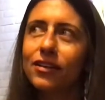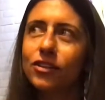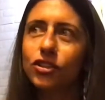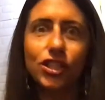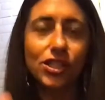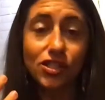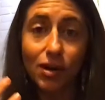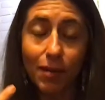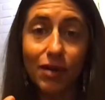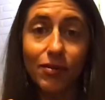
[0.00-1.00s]
she saw
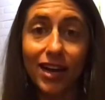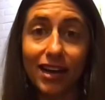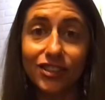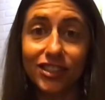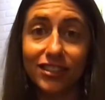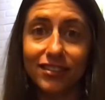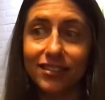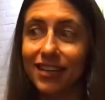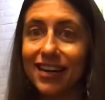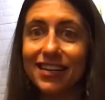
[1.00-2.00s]
my reaction
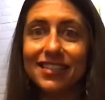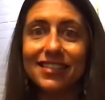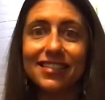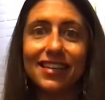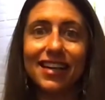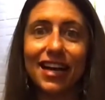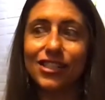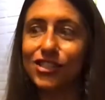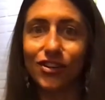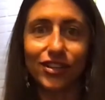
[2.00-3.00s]
and I
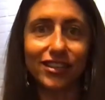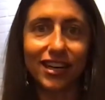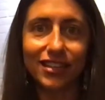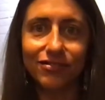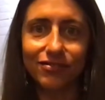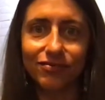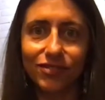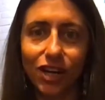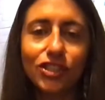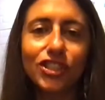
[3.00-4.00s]
just started kind of
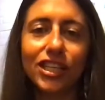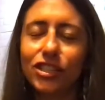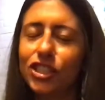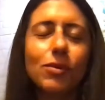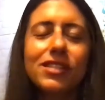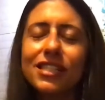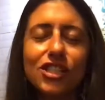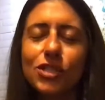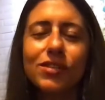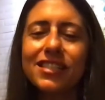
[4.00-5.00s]
gushing. She
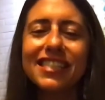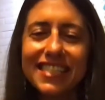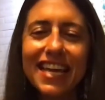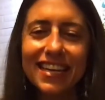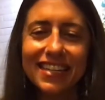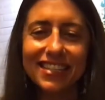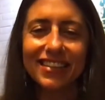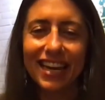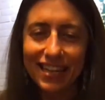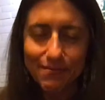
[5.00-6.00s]
wasn't saying it to
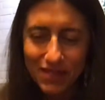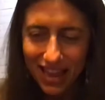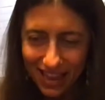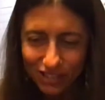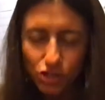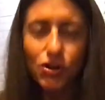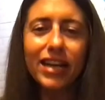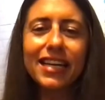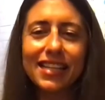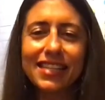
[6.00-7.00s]
like try
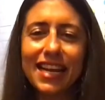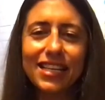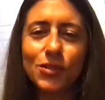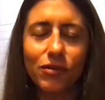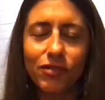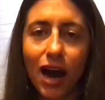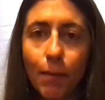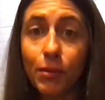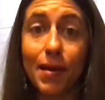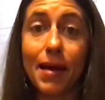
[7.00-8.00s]
to get any sort of
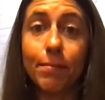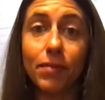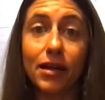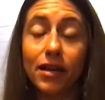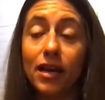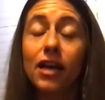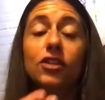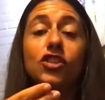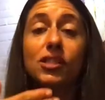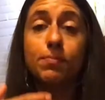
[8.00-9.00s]
compliment, but
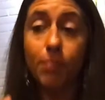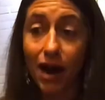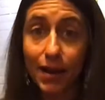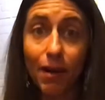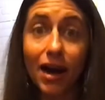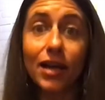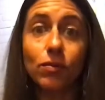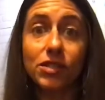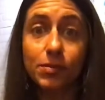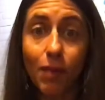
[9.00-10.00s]
just by my
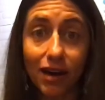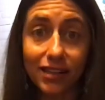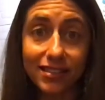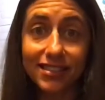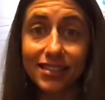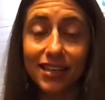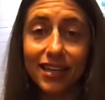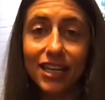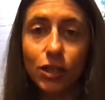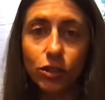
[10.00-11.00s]
response,
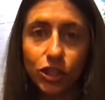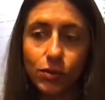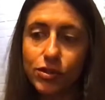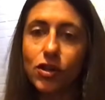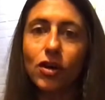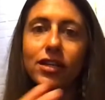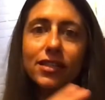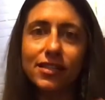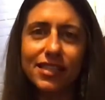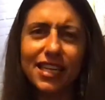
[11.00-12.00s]
you know, she was starting
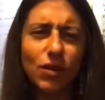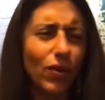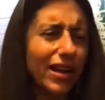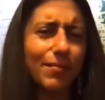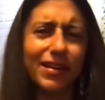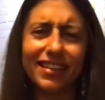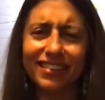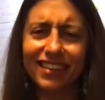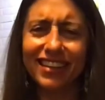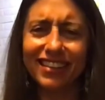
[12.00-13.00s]
to see, wait a minute,
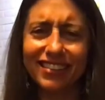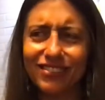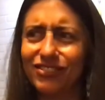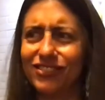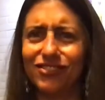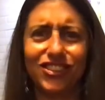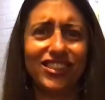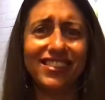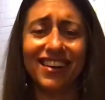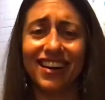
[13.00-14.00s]
like
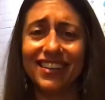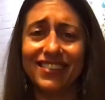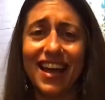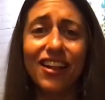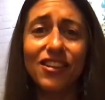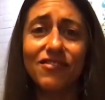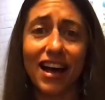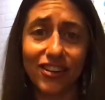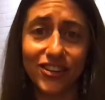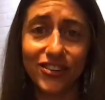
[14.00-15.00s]
she's got hella
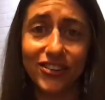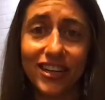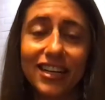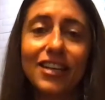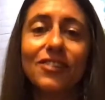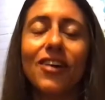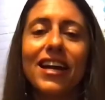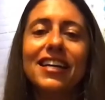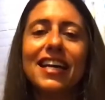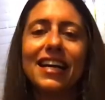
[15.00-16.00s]
value,
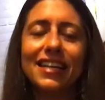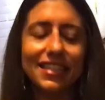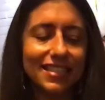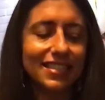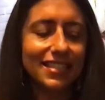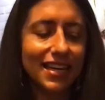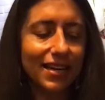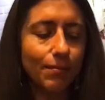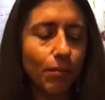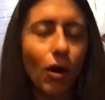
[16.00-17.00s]
right?
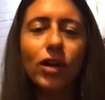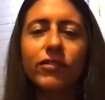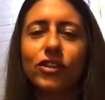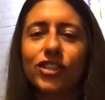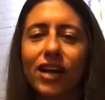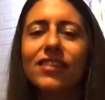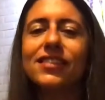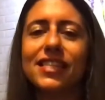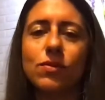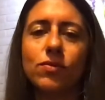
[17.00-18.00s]
And part of her
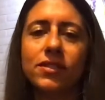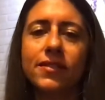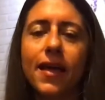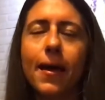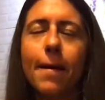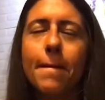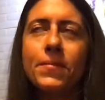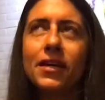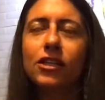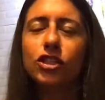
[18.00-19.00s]
jealousy was that
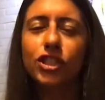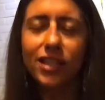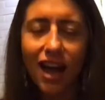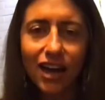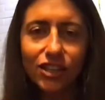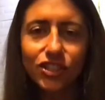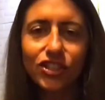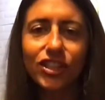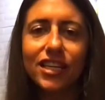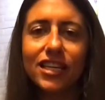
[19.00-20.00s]
she
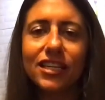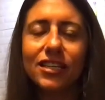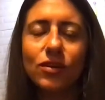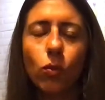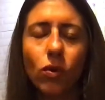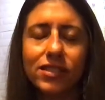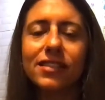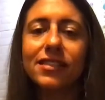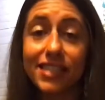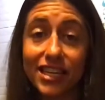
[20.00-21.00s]
actually
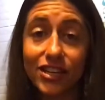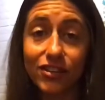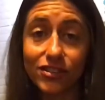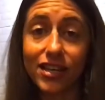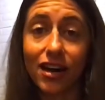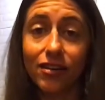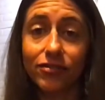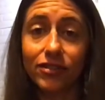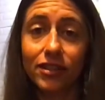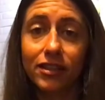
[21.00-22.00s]
wasn't seeing
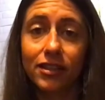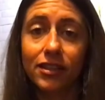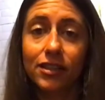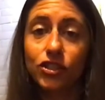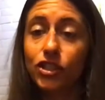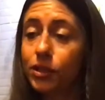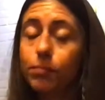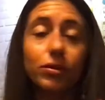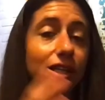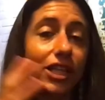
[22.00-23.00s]
herself. She
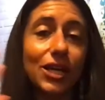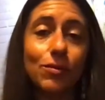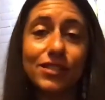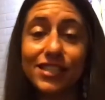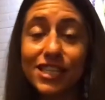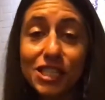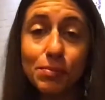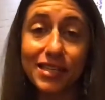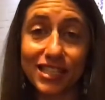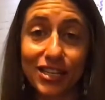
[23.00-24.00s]
completely was
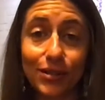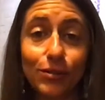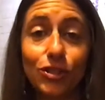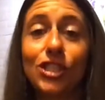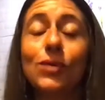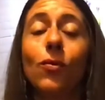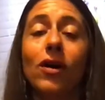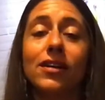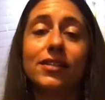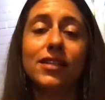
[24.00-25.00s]
dismissing who she
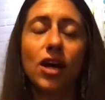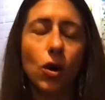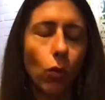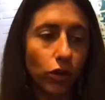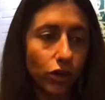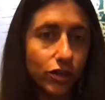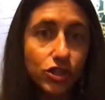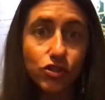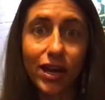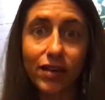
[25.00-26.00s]
was, what her
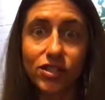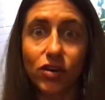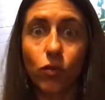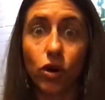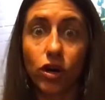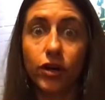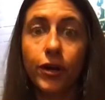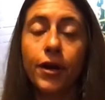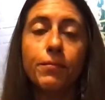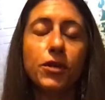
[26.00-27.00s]
strengths were,
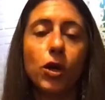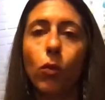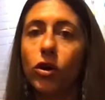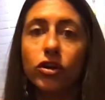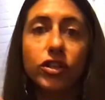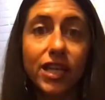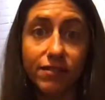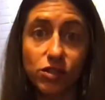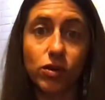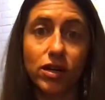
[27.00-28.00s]
you know, what her
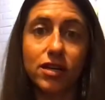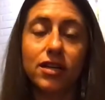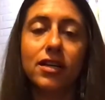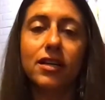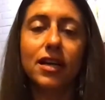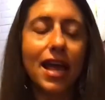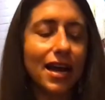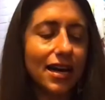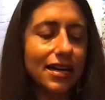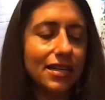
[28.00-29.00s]
gifts were,
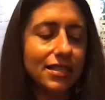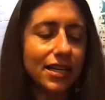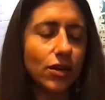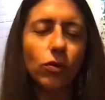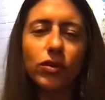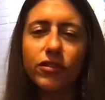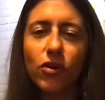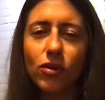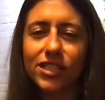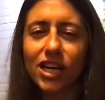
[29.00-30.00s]
and only
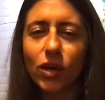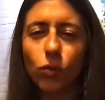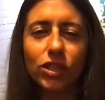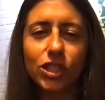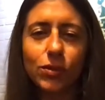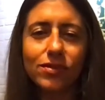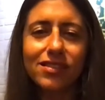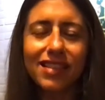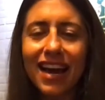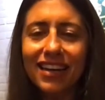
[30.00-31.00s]
focusing on what she was
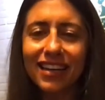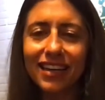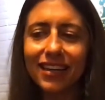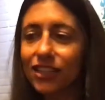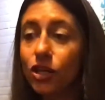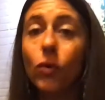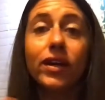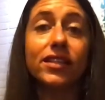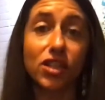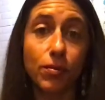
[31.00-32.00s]
lacking and
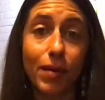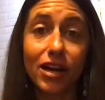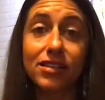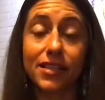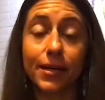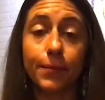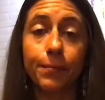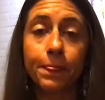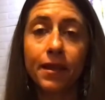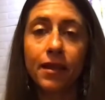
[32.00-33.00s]
going into comparison.
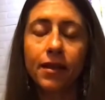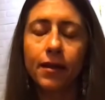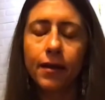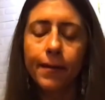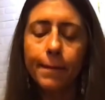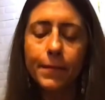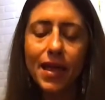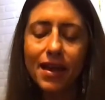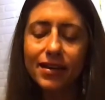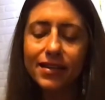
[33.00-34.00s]

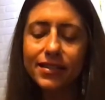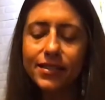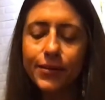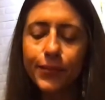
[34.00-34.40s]
And